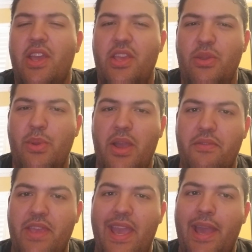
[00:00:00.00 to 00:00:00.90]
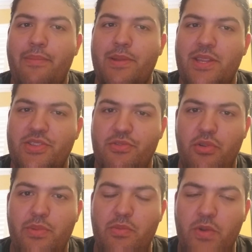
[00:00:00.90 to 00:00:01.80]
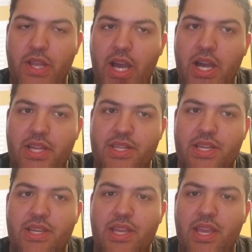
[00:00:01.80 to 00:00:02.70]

you have Cap and his group in Wakanda,